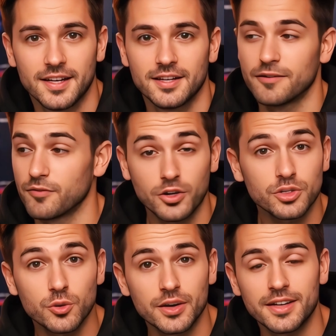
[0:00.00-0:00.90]
The
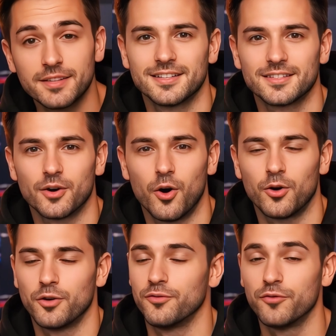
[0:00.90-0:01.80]
first one is
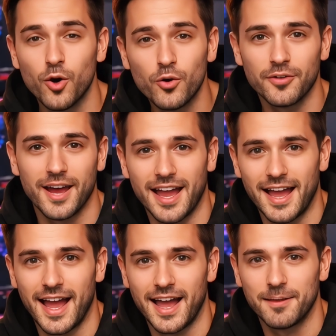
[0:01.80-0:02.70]
called Flova
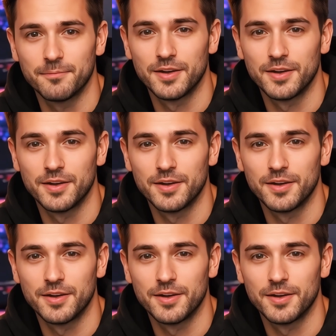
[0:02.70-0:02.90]
AI.